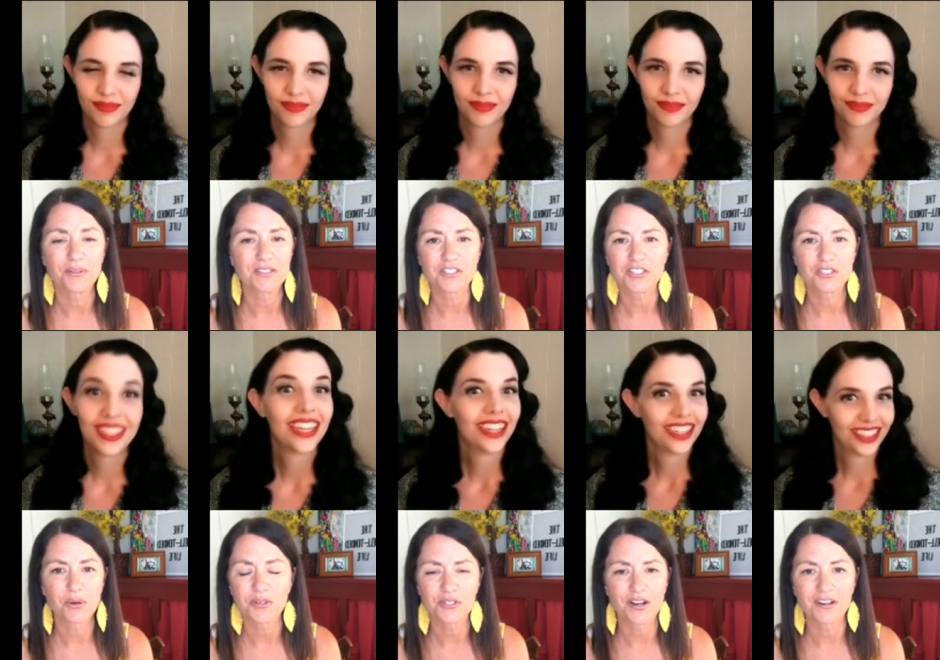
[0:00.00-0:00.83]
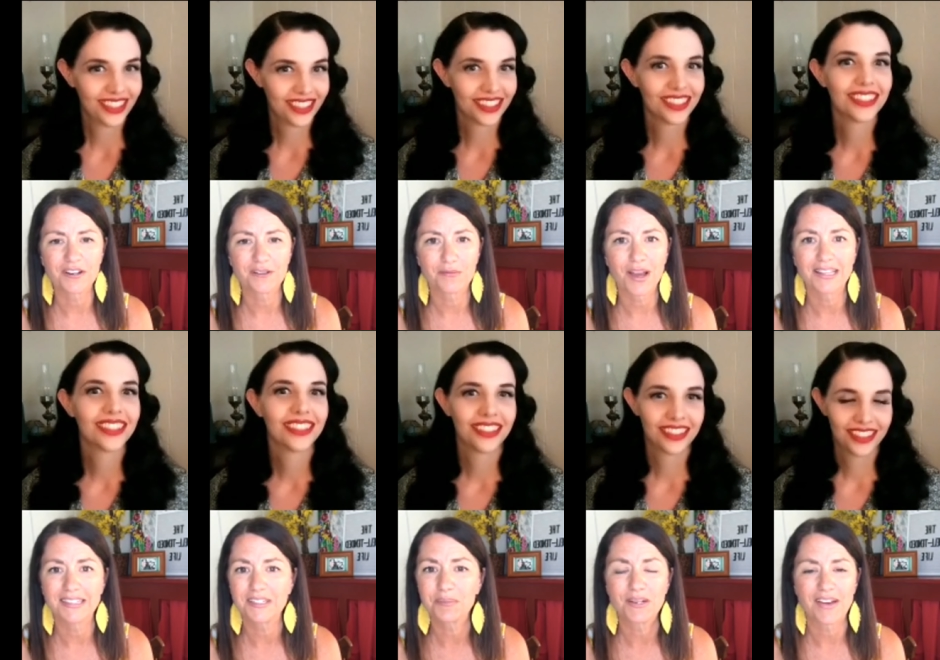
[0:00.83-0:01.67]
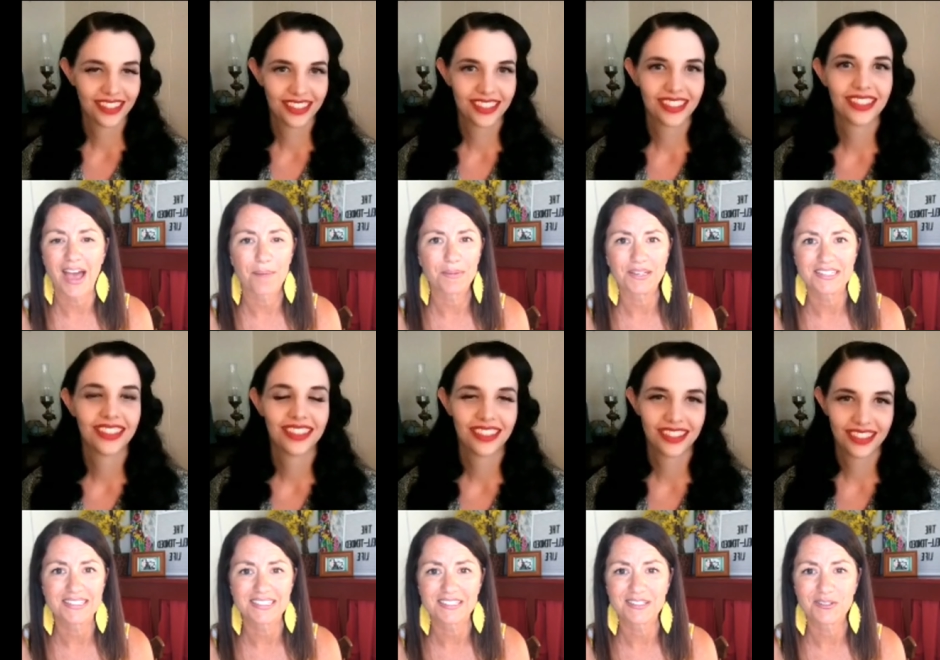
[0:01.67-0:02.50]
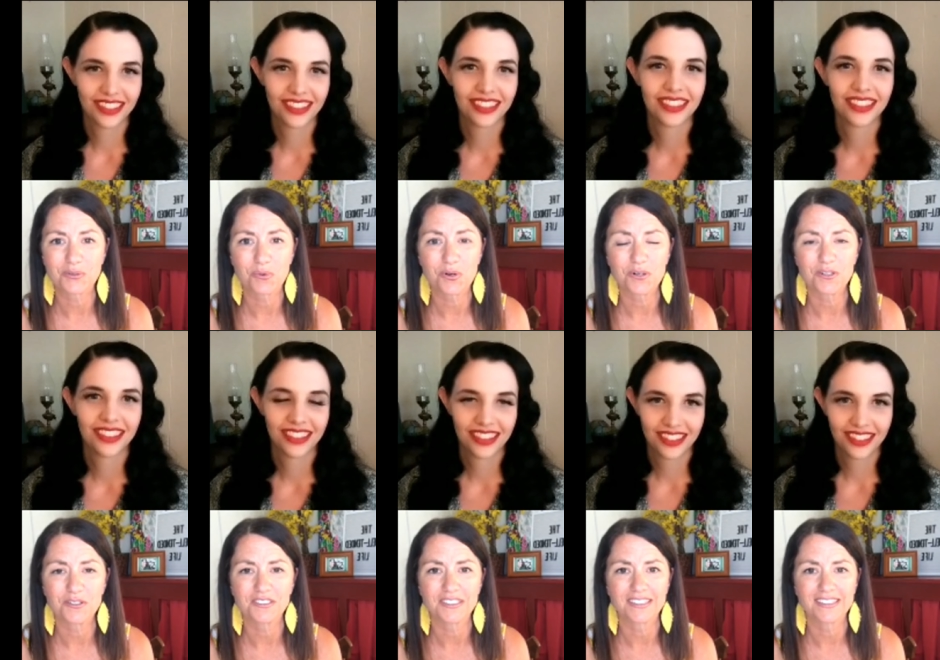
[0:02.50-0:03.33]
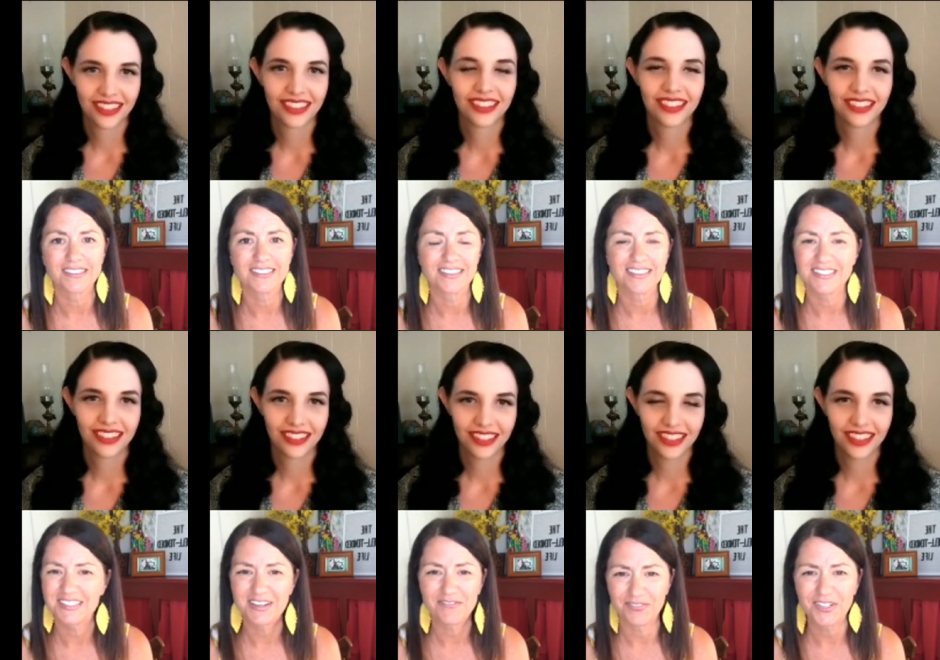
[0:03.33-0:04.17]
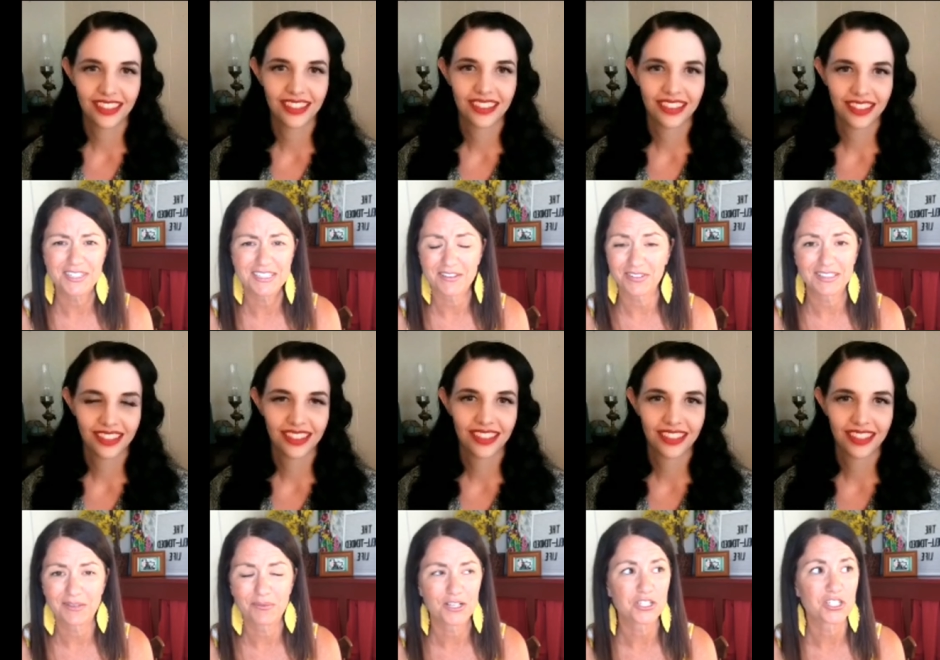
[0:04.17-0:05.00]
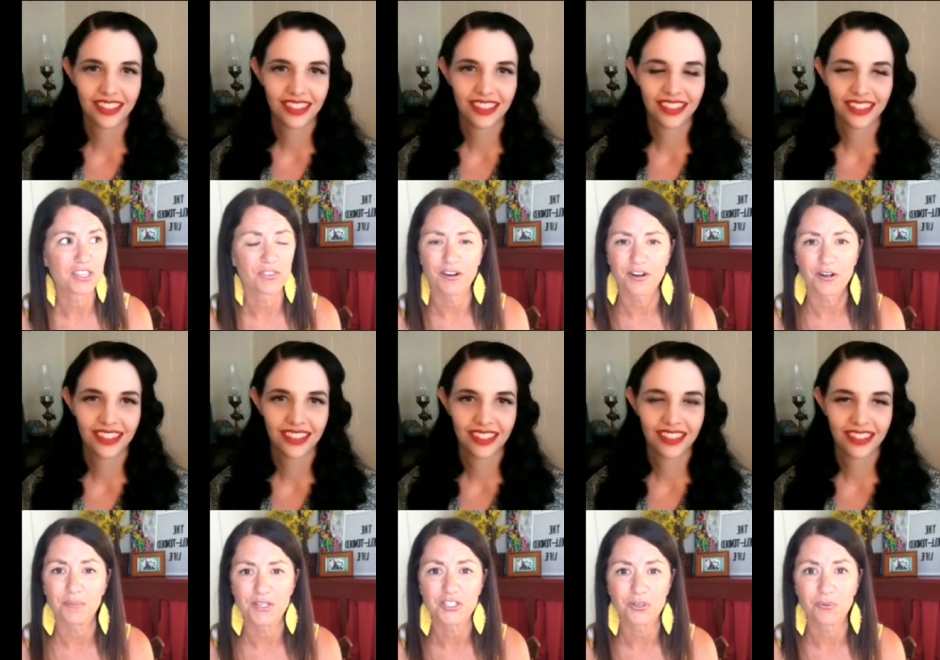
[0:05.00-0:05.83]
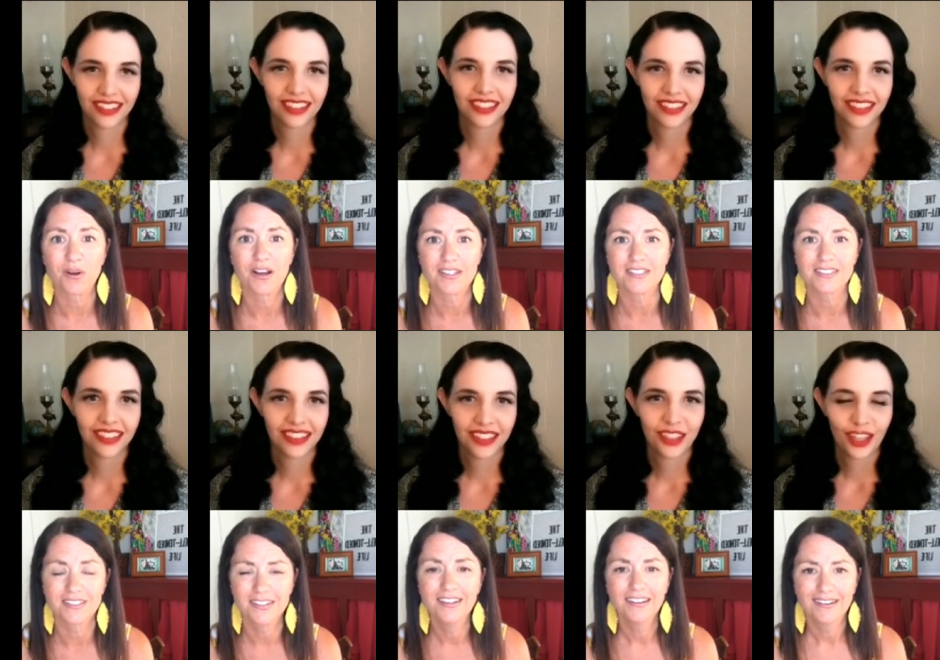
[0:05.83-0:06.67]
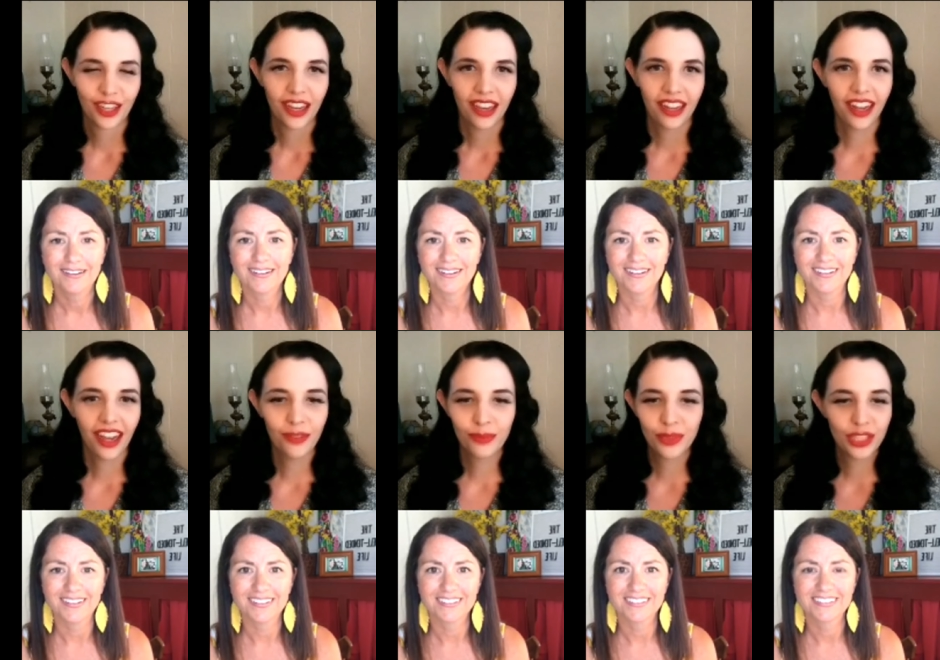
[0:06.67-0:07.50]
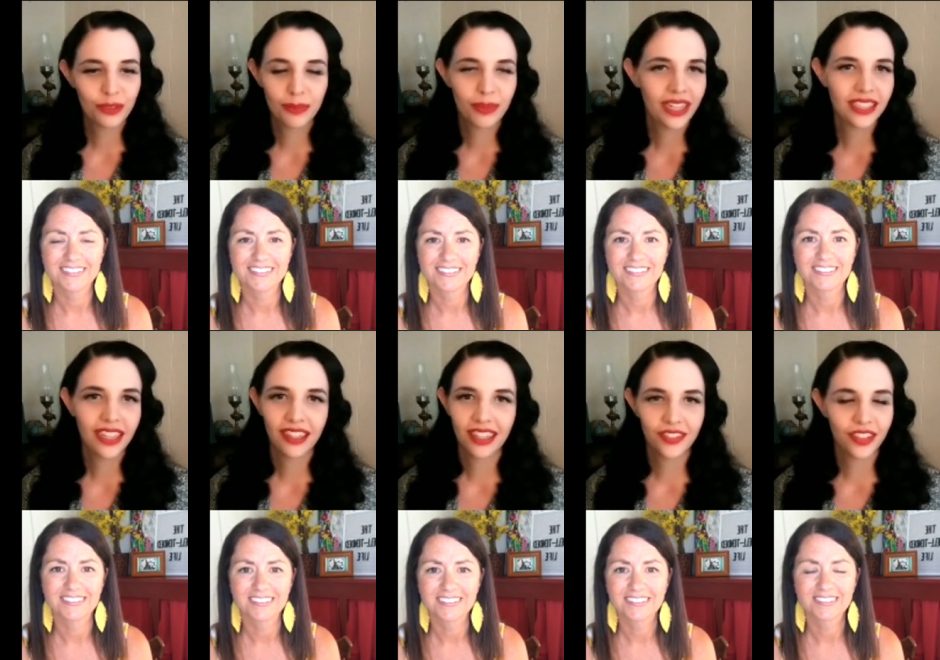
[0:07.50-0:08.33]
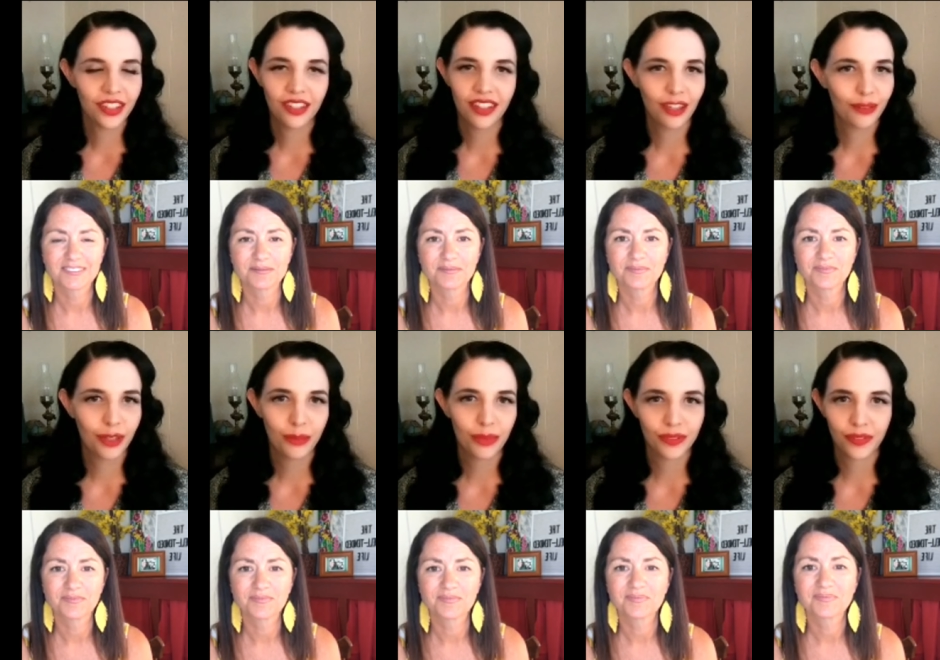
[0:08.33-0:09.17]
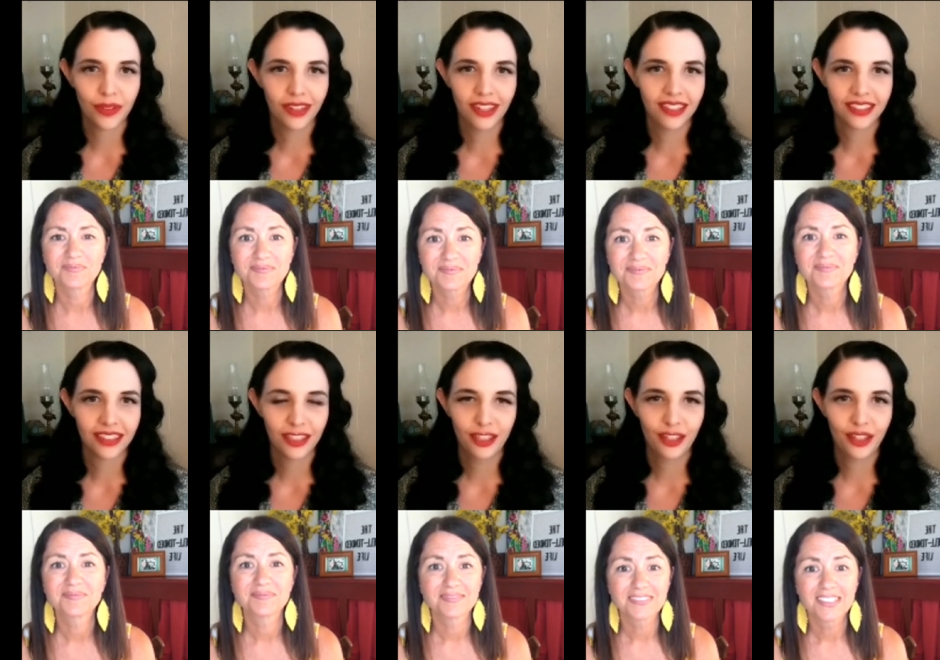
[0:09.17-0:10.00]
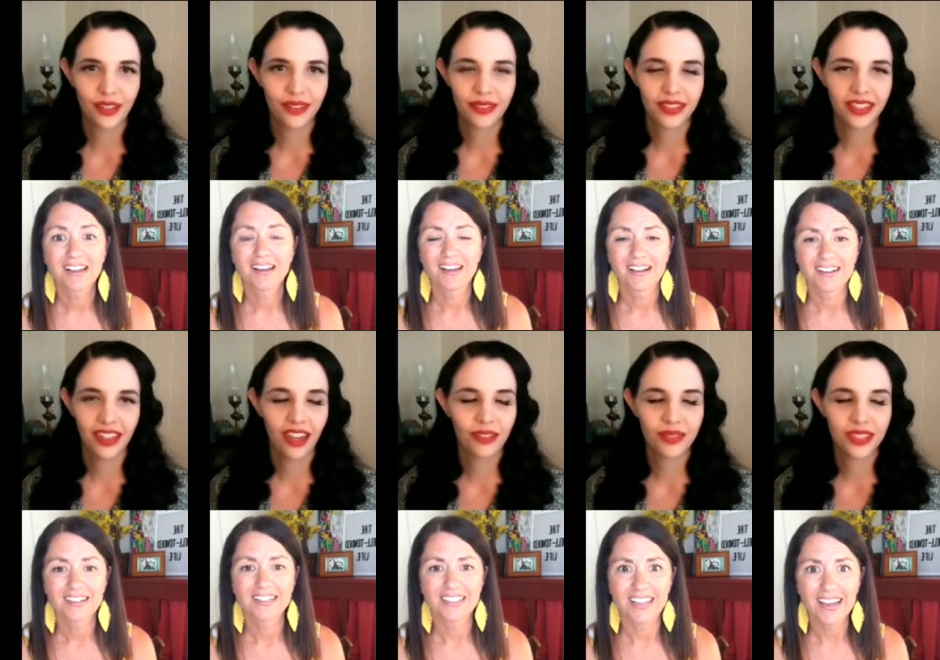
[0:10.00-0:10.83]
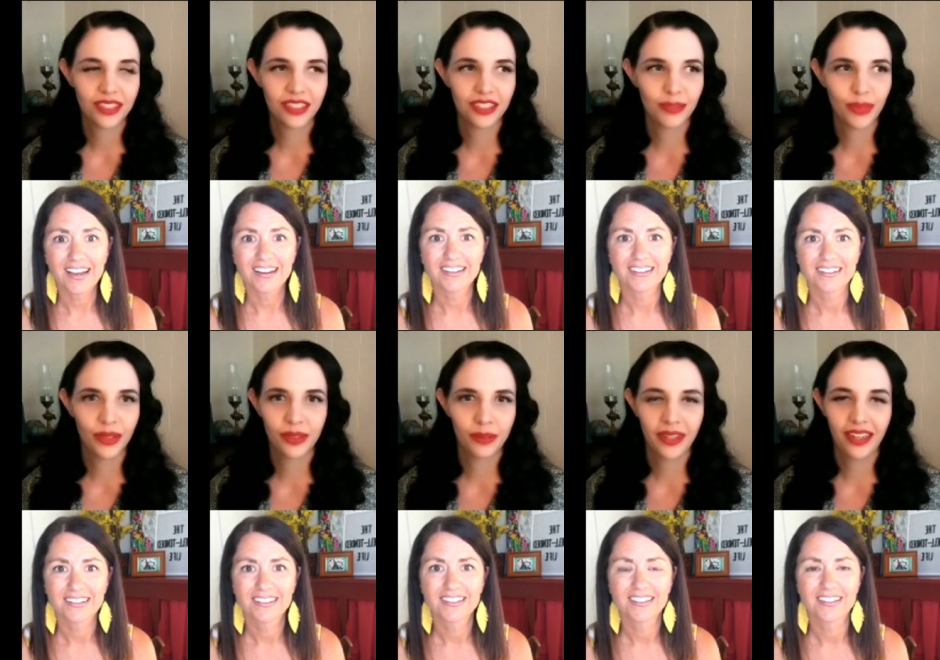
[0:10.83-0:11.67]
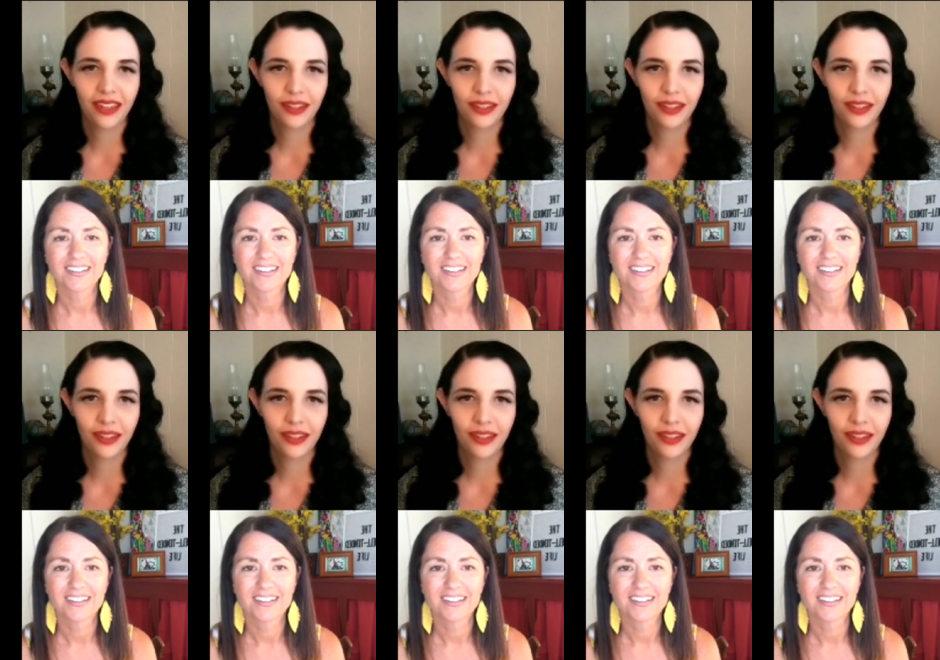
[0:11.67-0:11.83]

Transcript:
Speaker 1: that she's always trying to write a little bit of happiness into this world, and uh, that's de- very definitely what she thought her mission
Speaker 2: was. Uh-huh. And I'm so surprised I had never heard that quote before. You know, I was just blown away